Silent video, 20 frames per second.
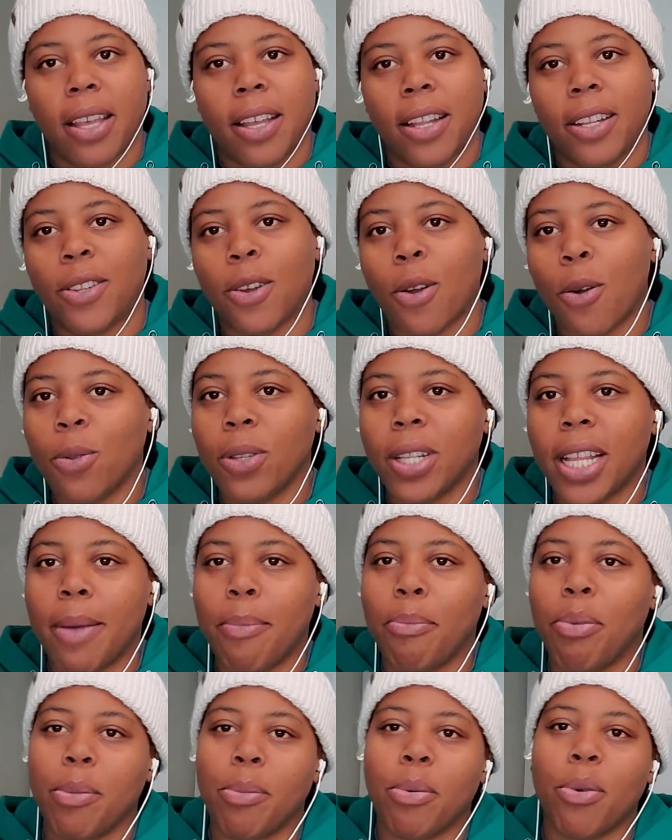don't
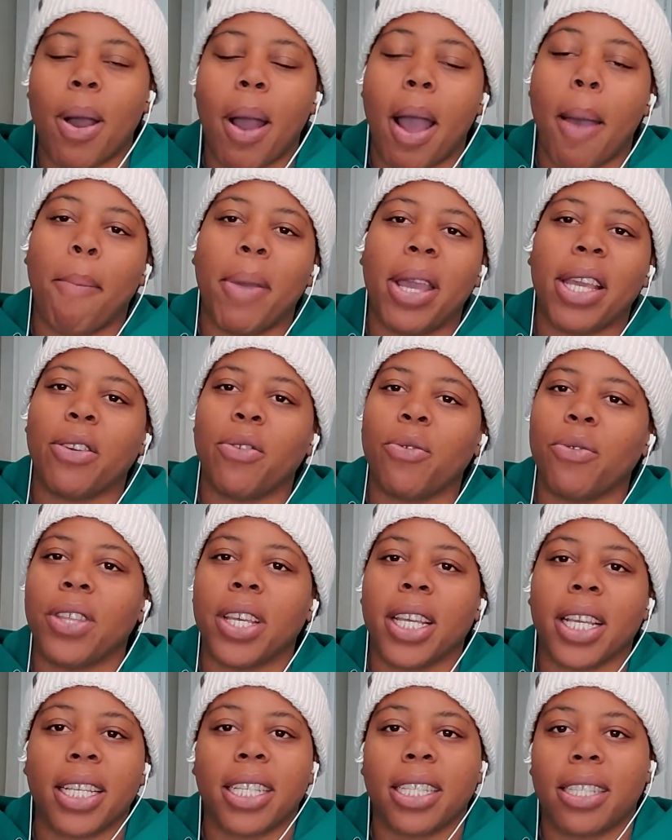let people make you
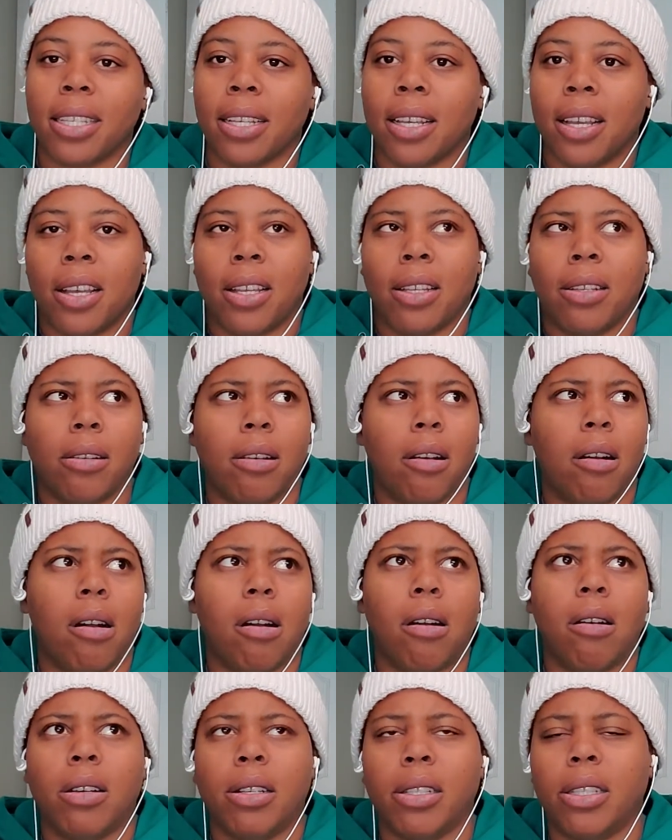think it's
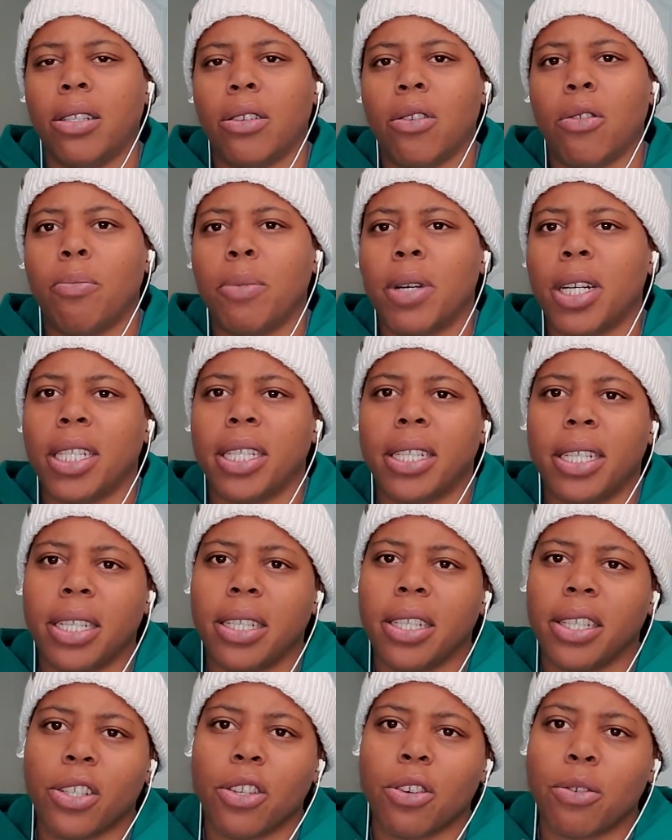so much of
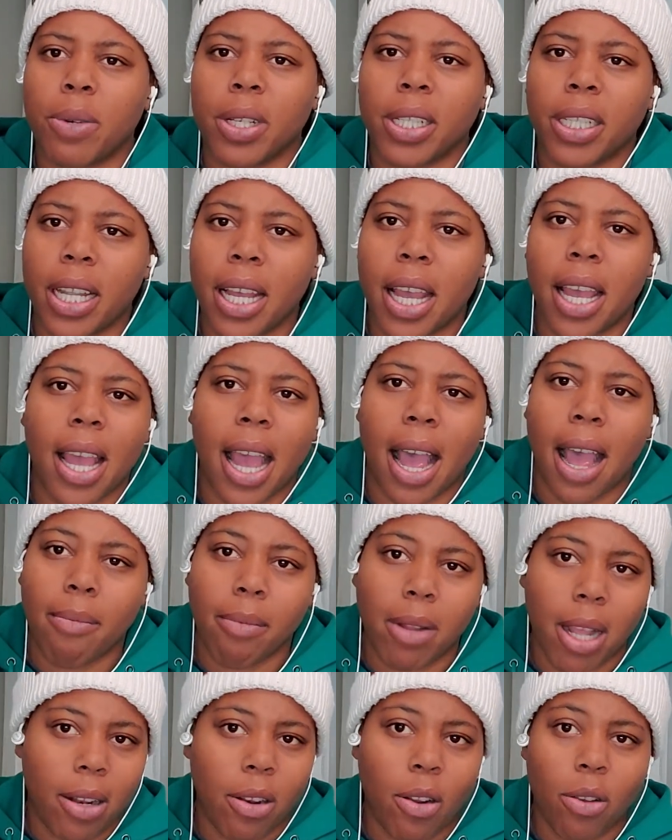this, it's so much of that. I'm
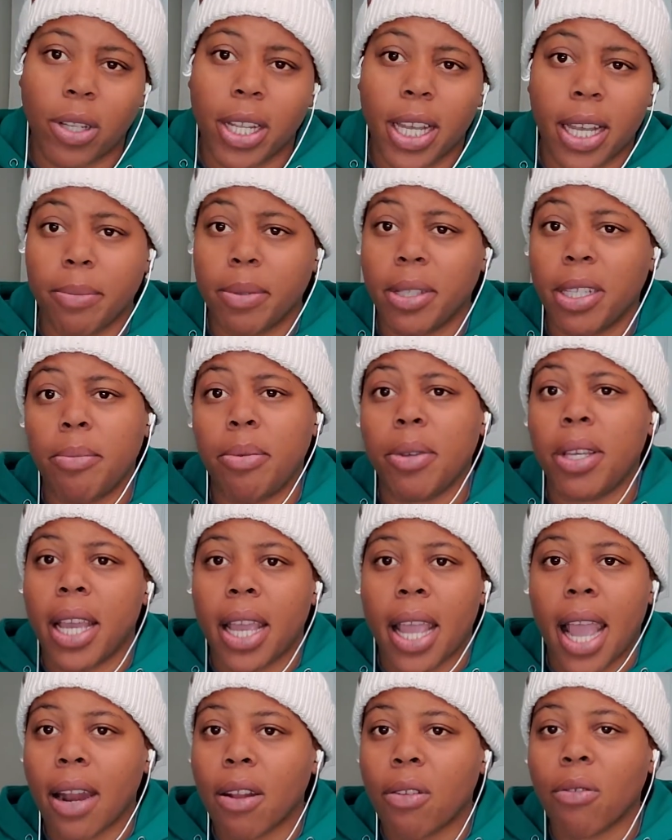not no damn
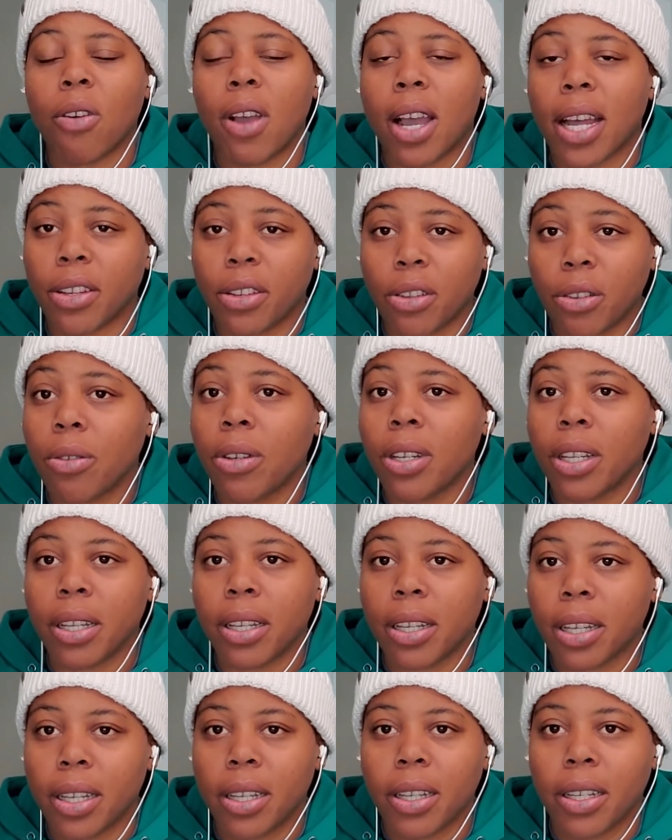CPA. I don't know how to do it.
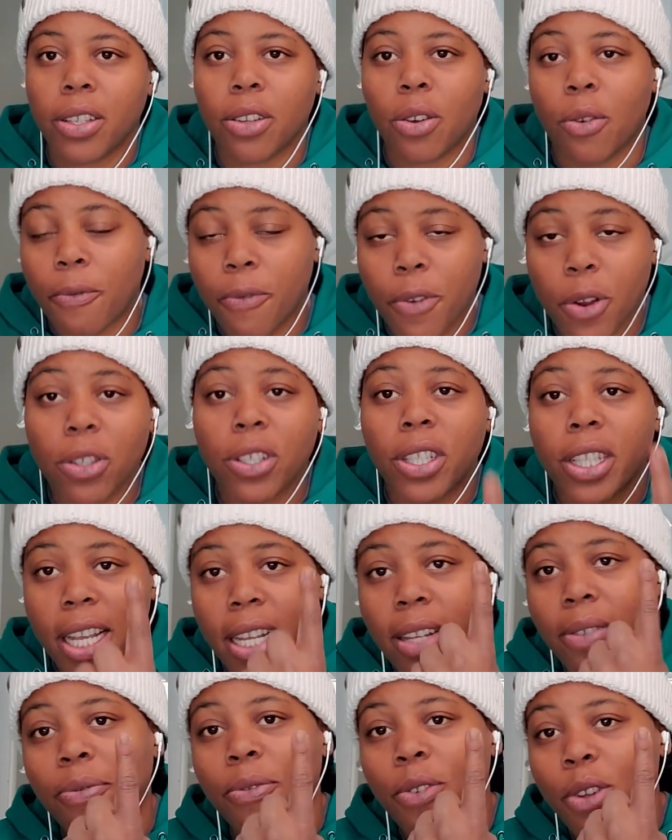So first
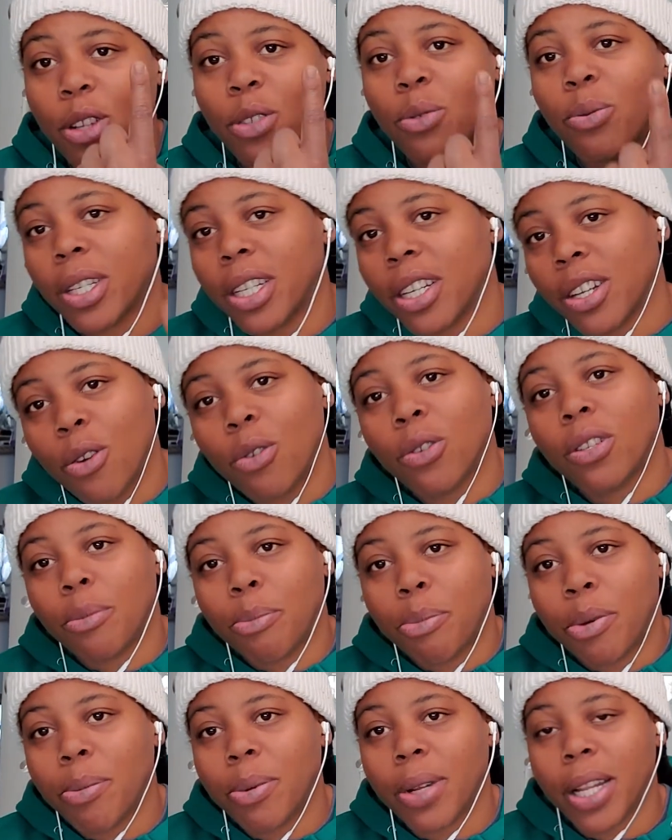thing first, we're going to go to the
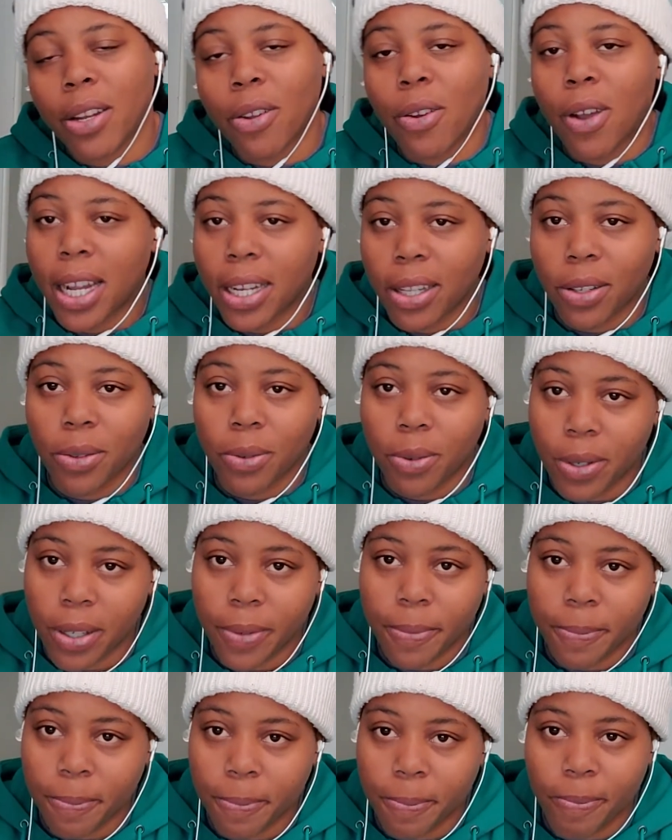people that know how to do it.
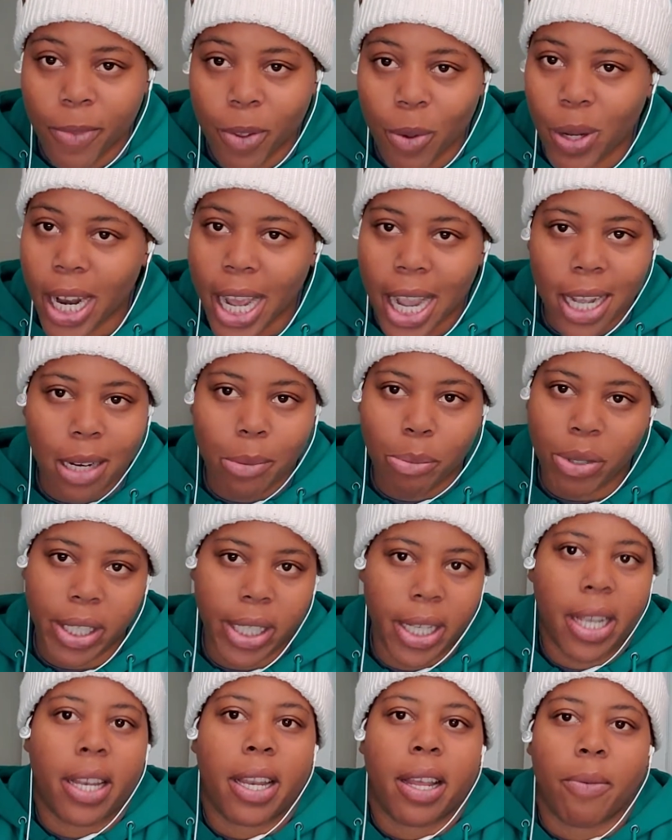We're not going to
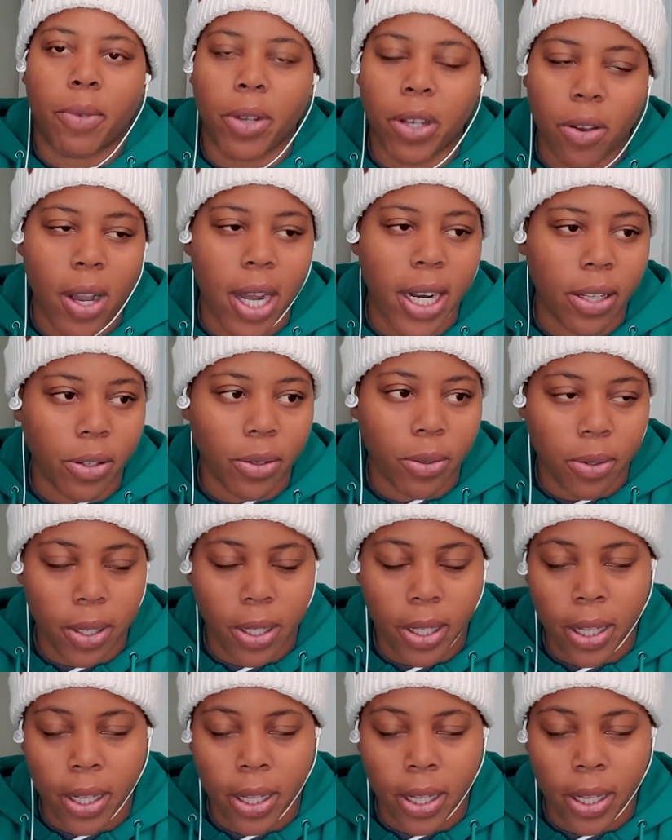pretend that we know how to do it.